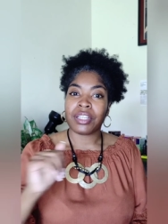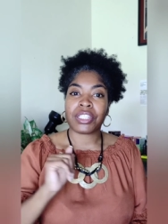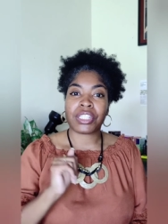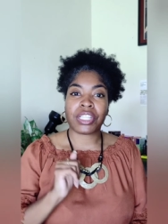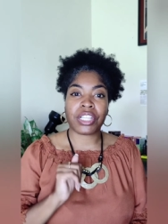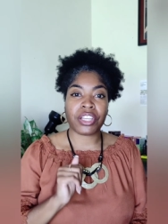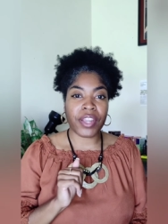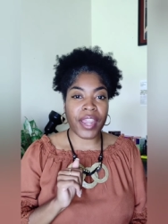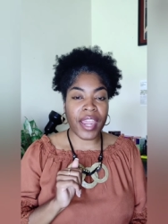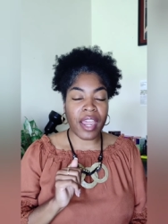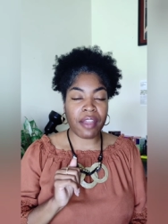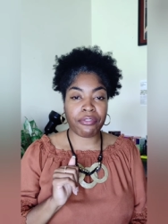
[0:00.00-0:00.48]

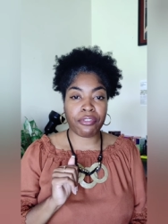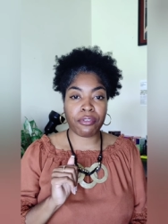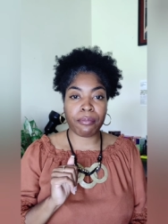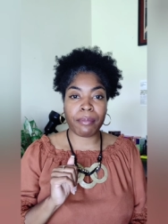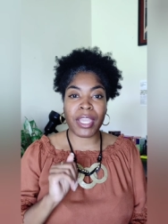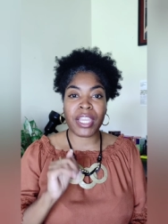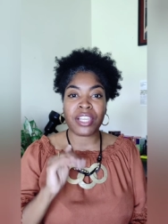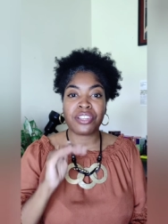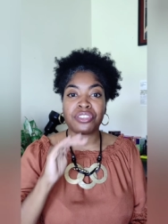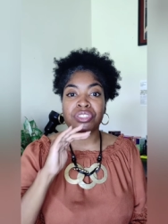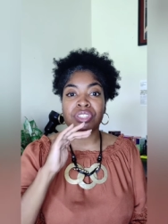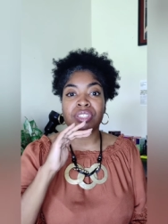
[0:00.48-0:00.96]
clear
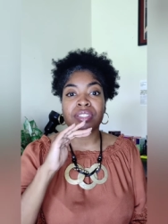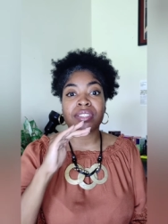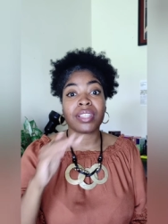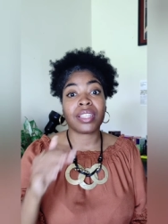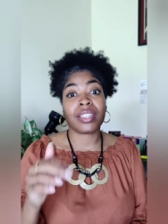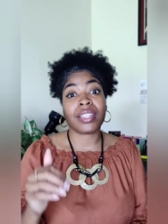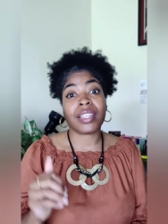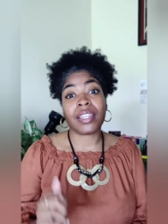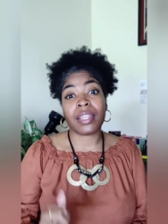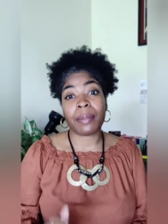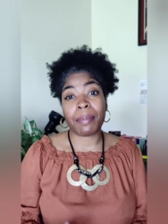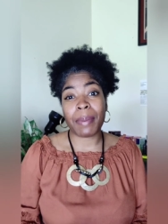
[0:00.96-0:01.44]

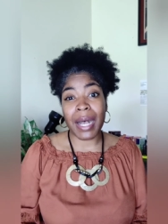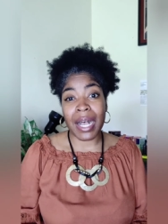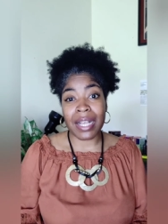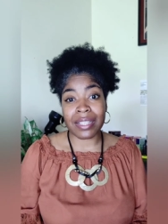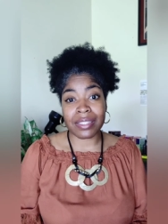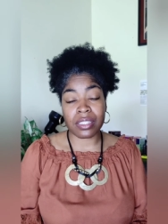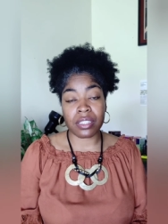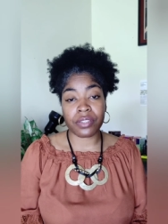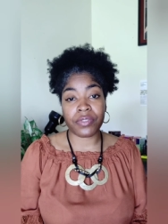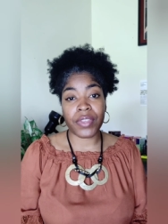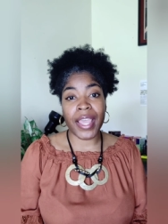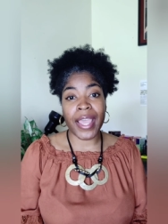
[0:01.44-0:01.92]
affirmations, and then the
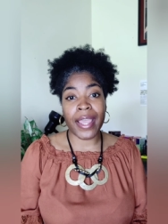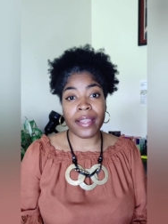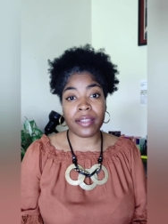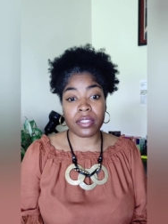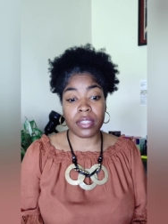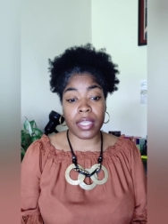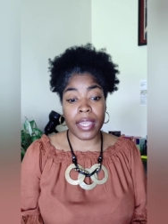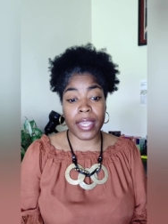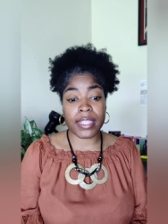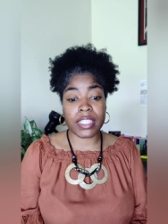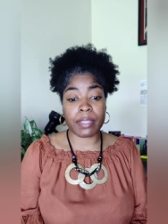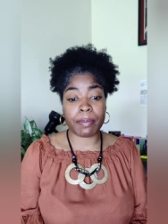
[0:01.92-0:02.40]
positive
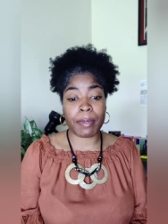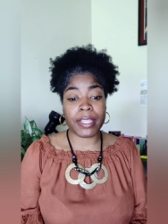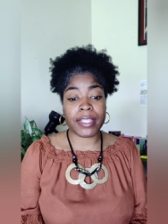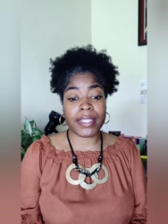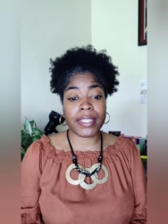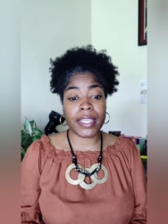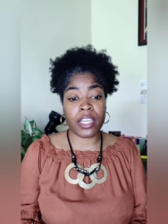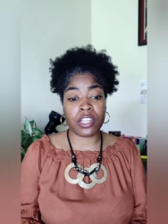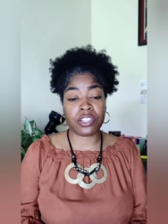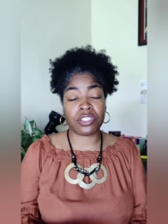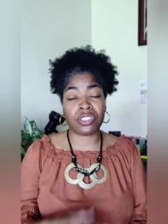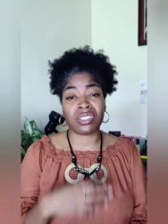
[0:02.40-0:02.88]

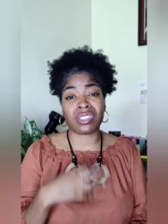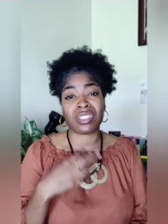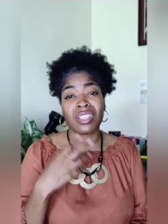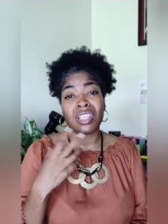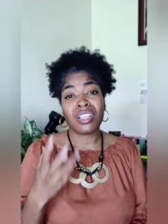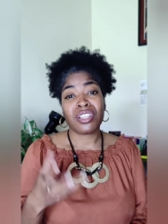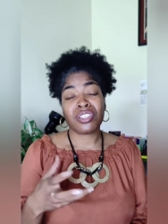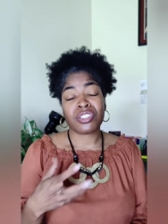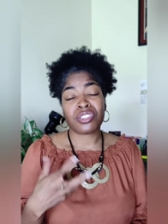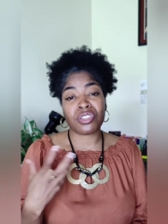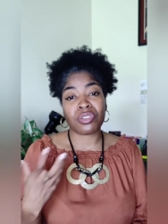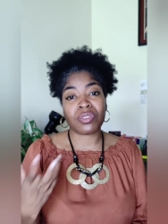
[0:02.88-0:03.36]

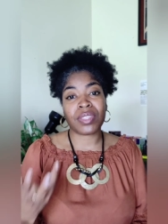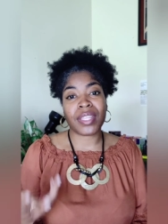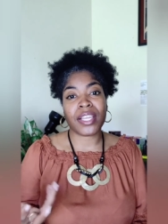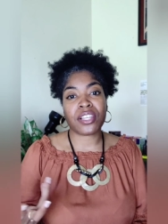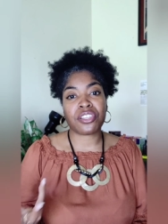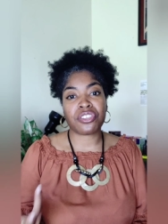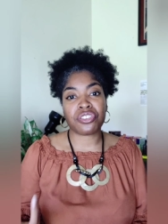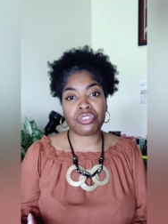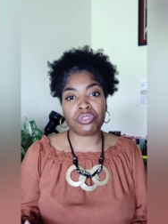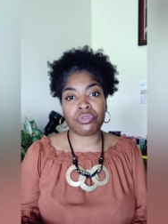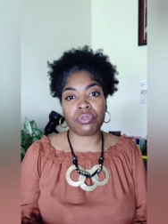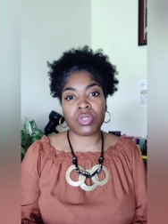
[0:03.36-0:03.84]
expectations so
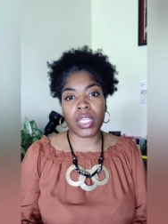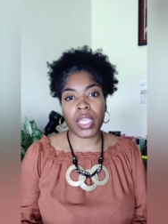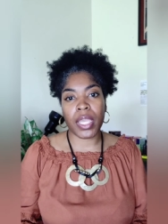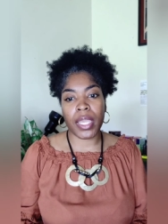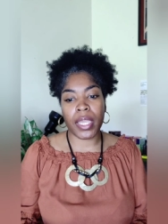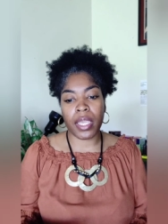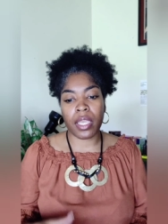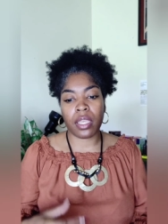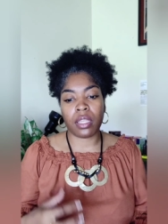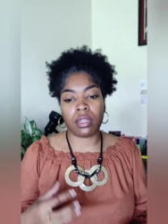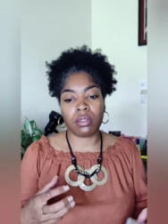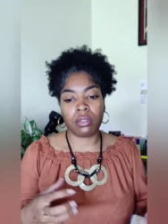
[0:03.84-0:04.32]
that you
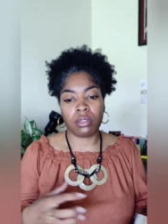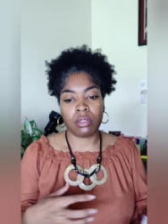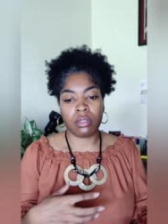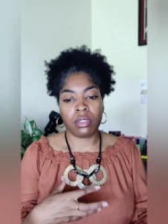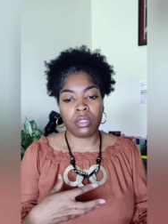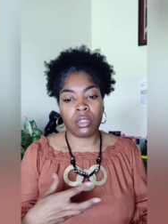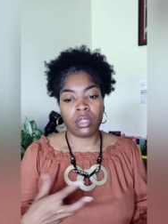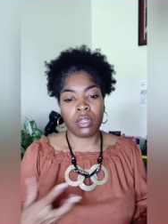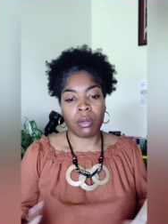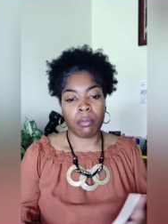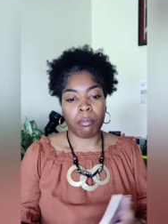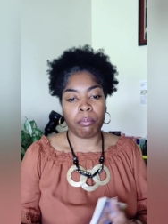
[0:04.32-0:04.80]
can
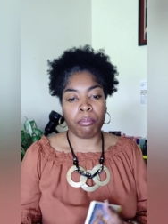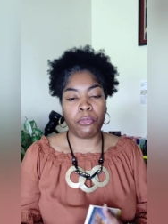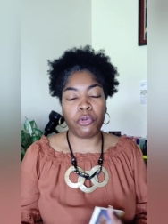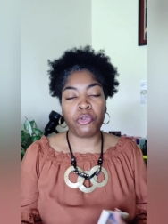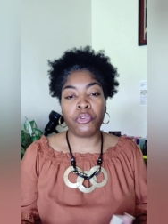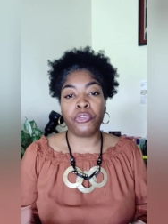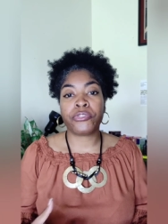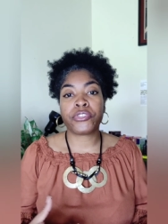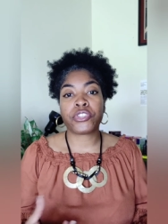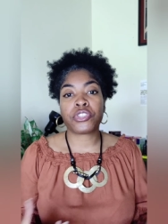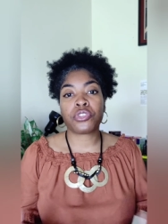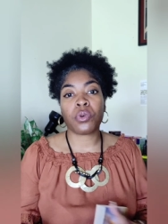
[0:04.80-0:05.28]

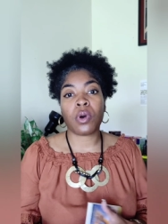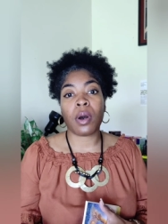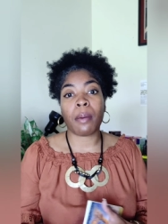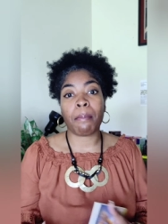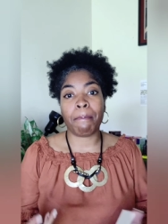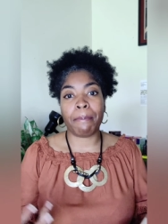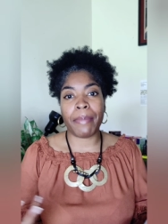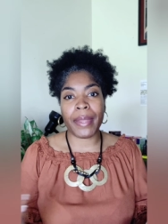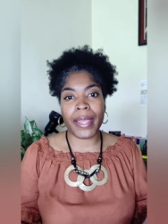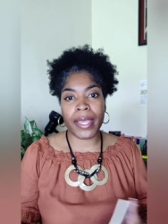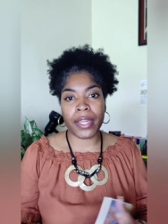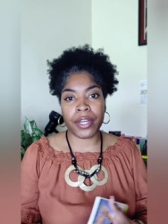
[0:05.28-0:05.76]
move to
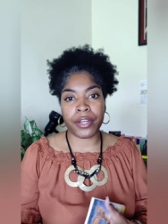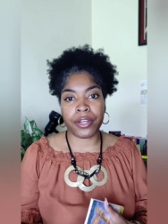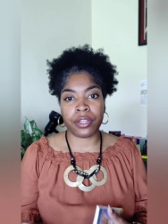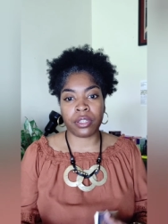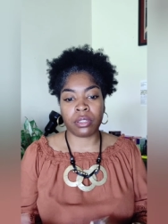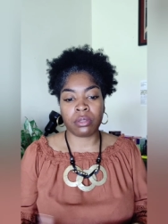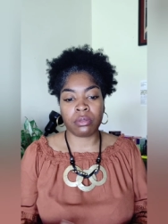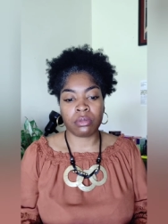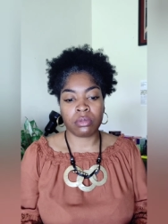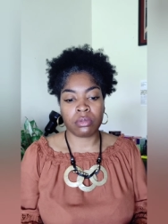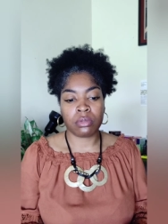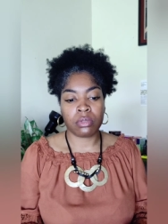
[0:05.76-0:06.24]
a
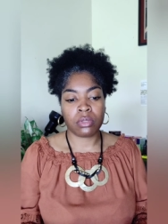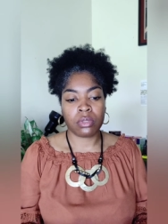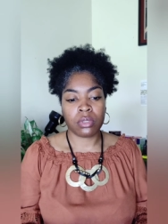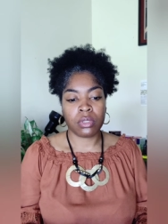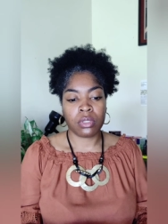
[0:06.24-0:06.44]
better